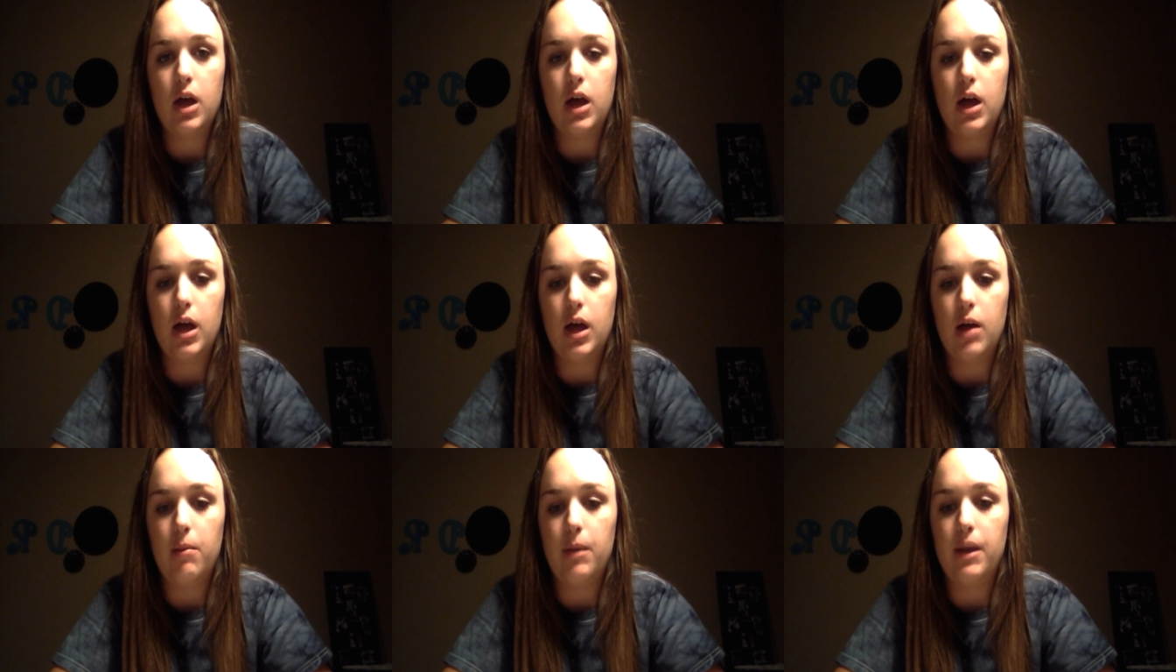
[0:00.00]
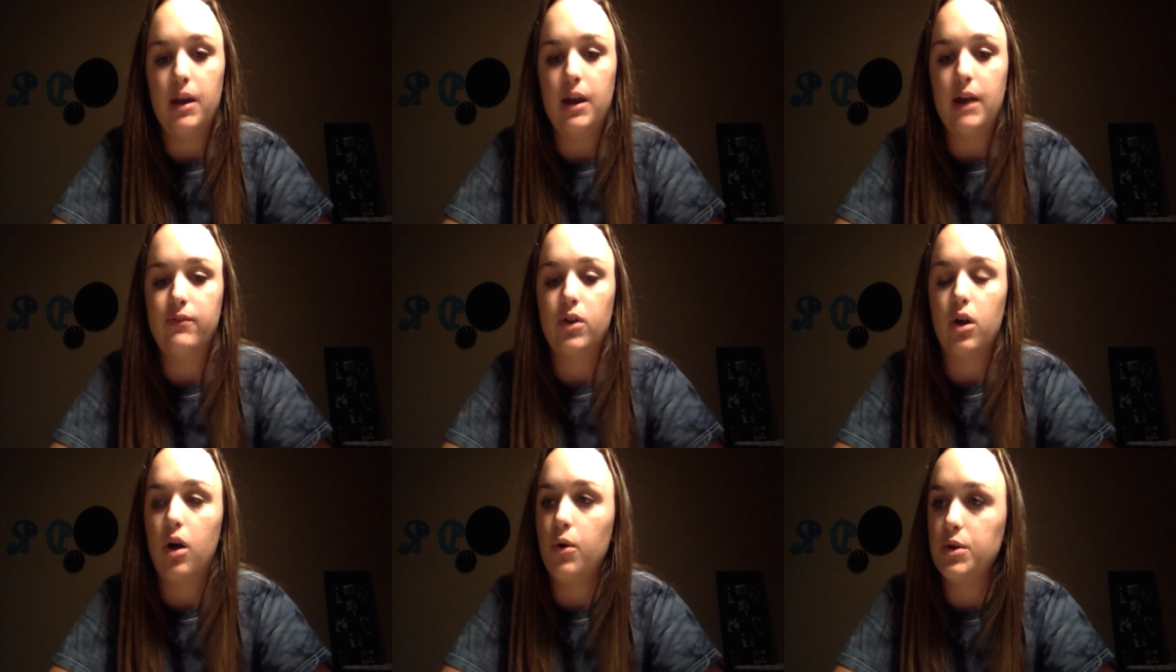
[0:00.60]
I didn't have
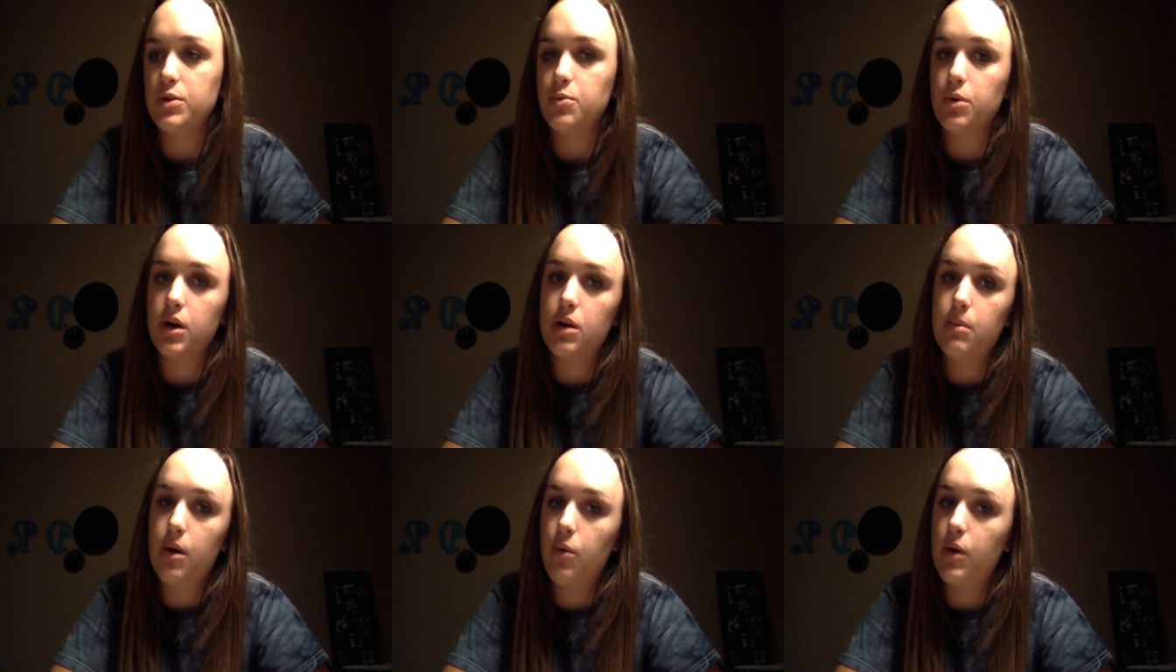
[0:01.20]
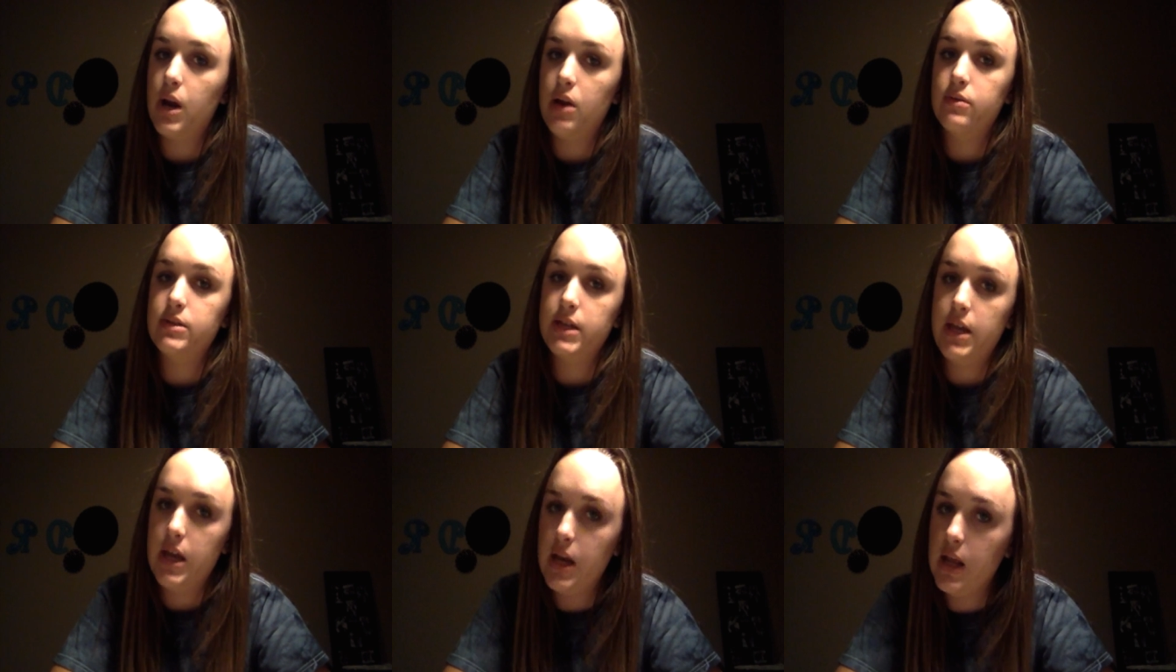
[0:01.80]
to always worry about what I
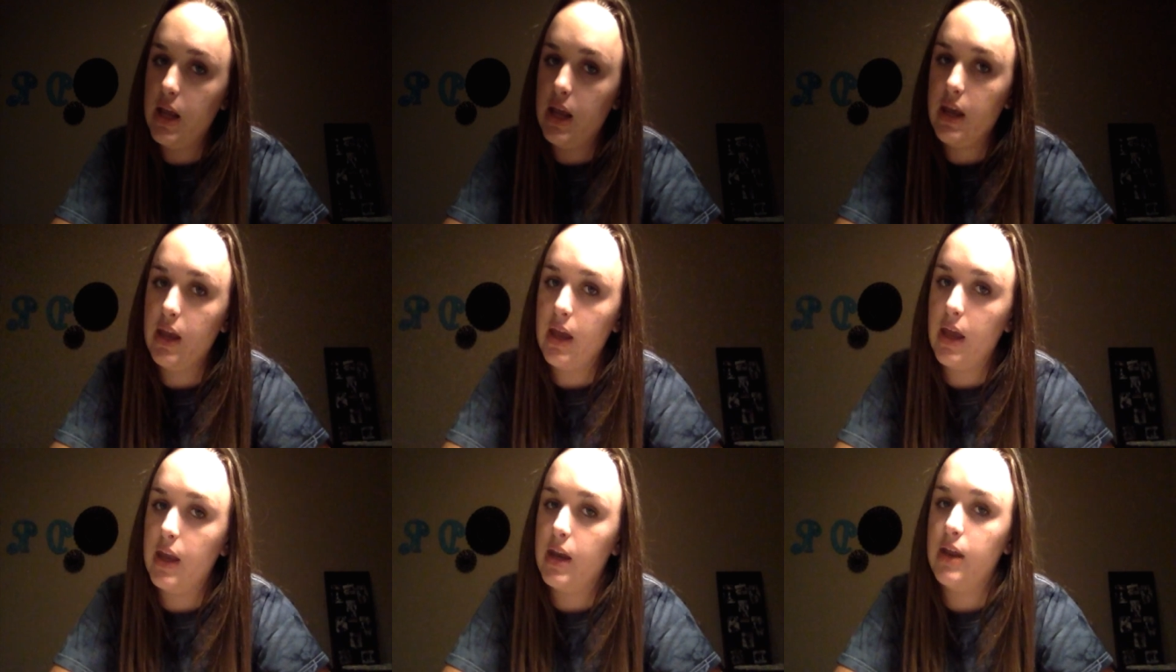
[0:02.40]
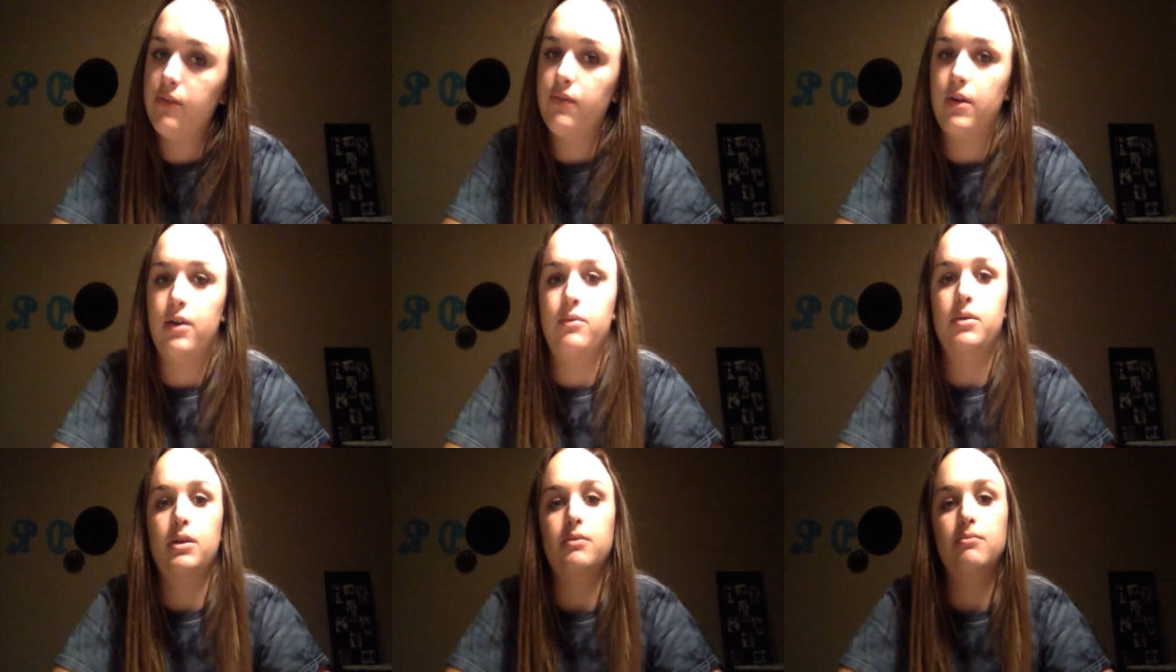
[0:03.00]
was eating and if
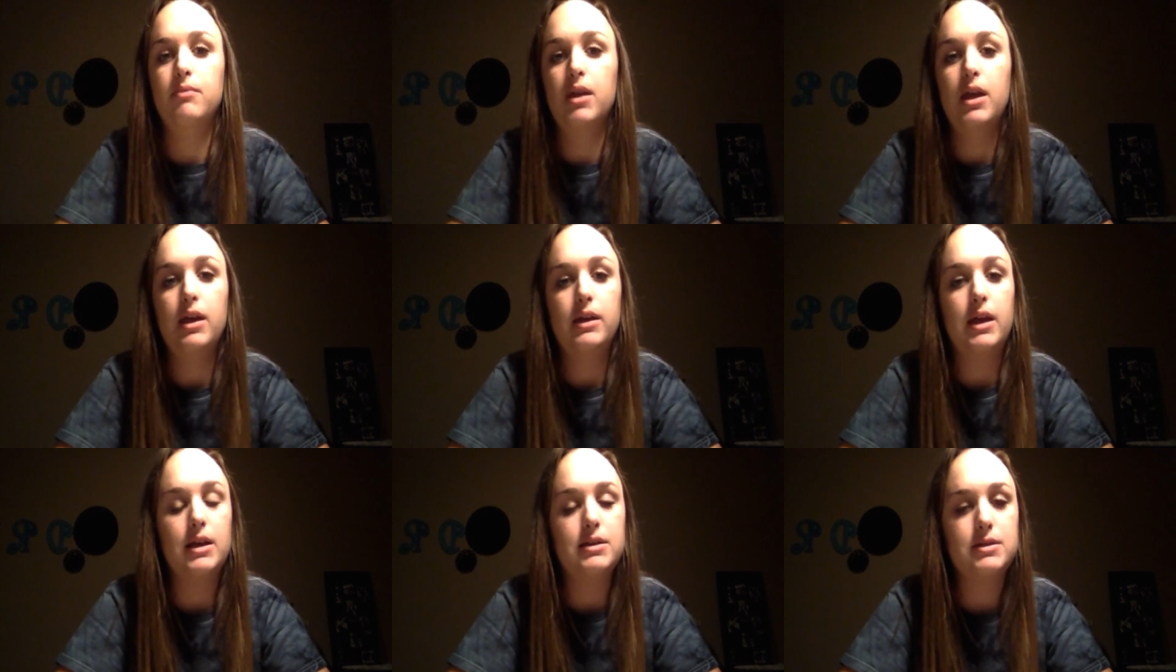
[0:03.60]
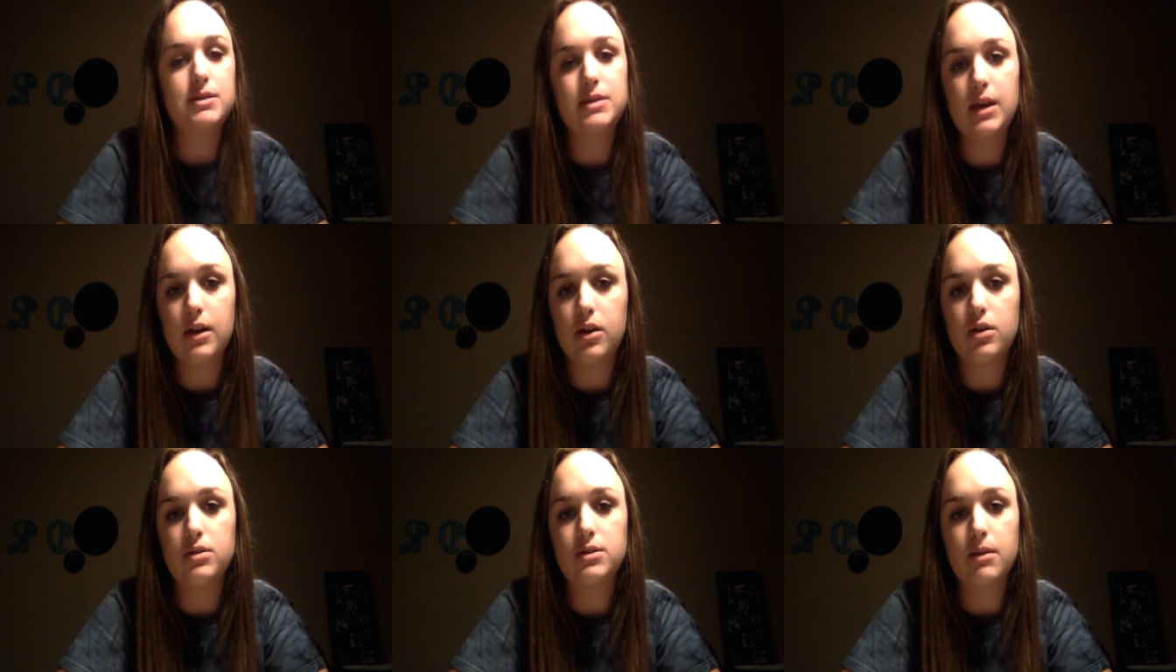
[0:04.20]
I would get
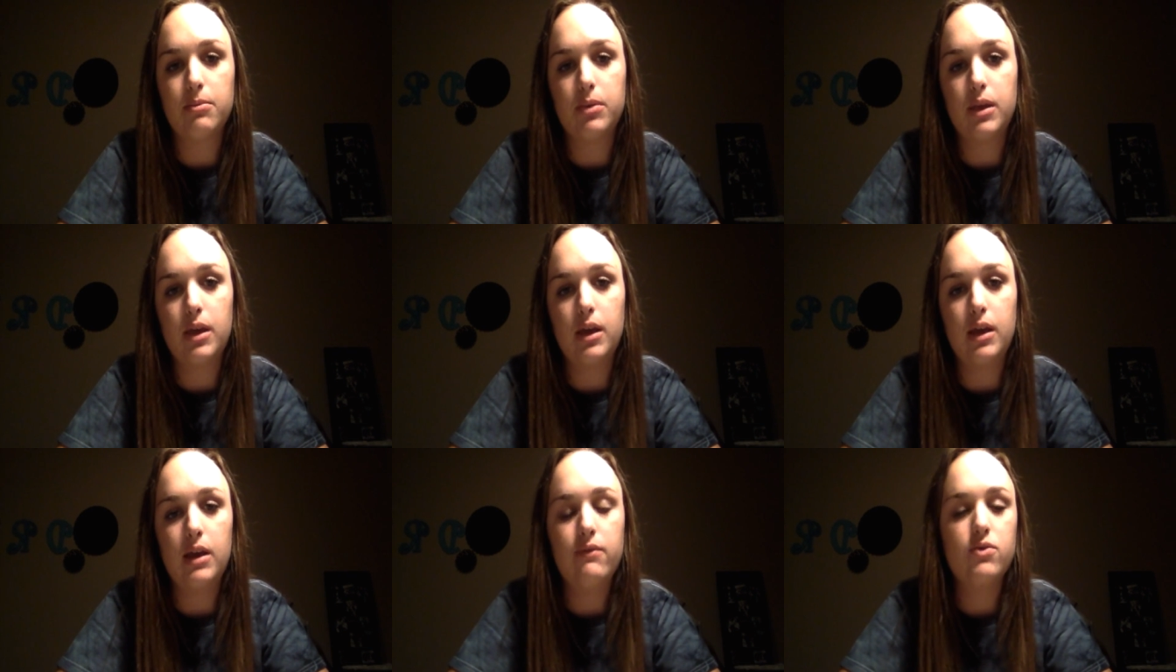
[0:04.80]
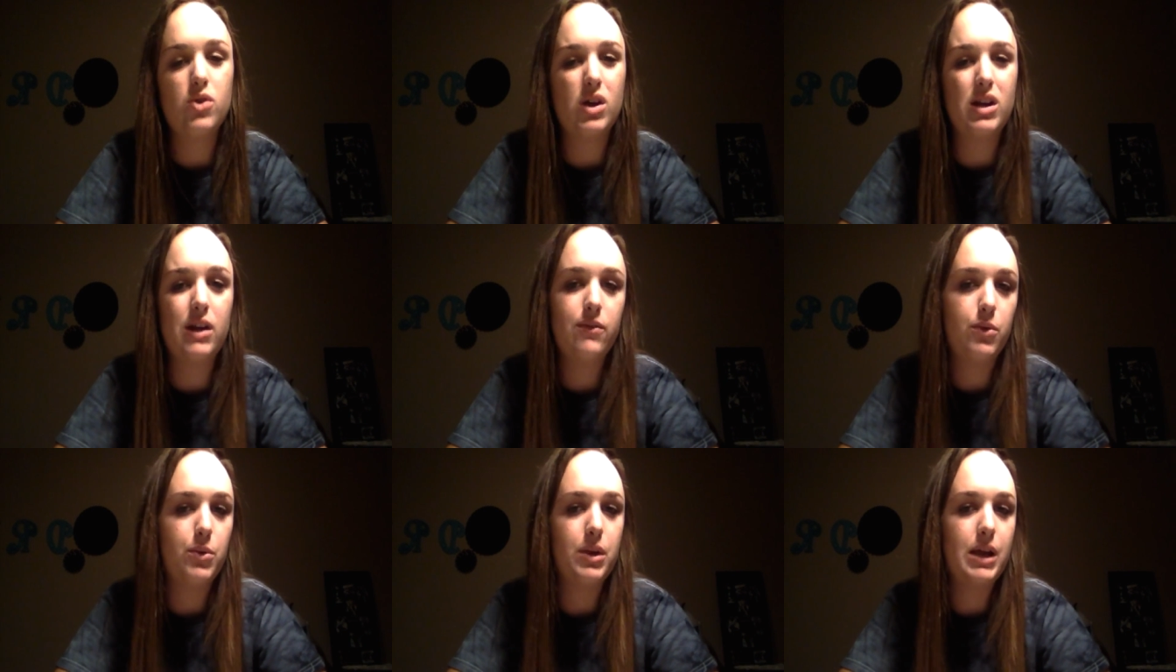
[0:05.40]
sick or something, even though I
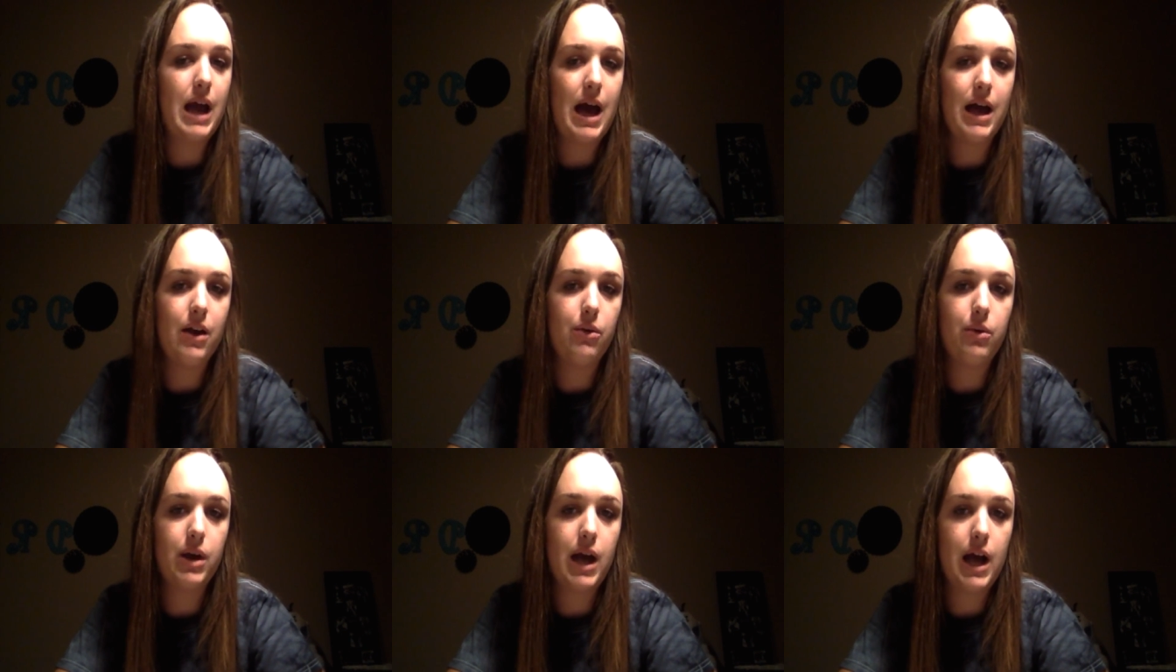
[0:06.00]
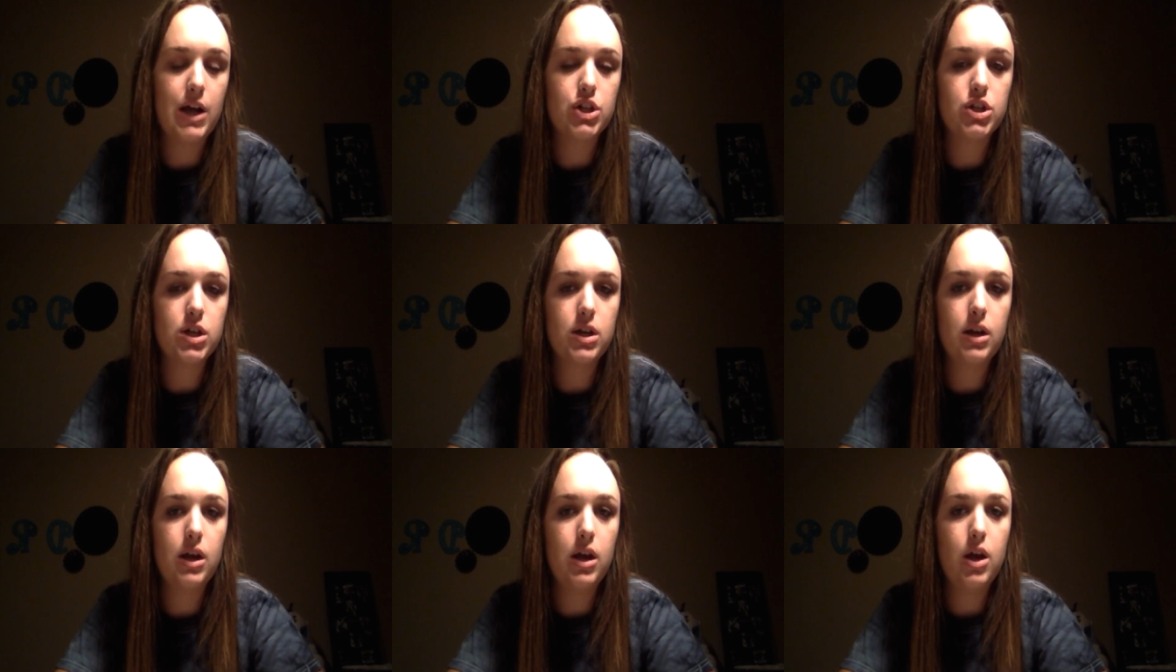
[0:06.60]
never really had a
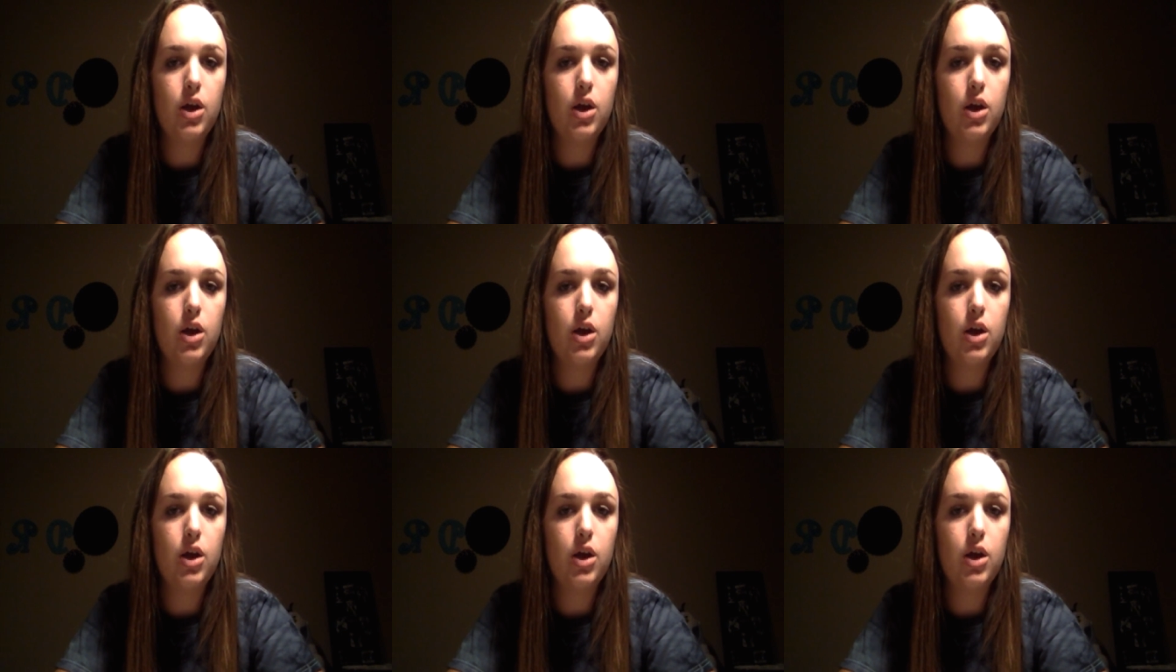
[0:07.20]
reaction,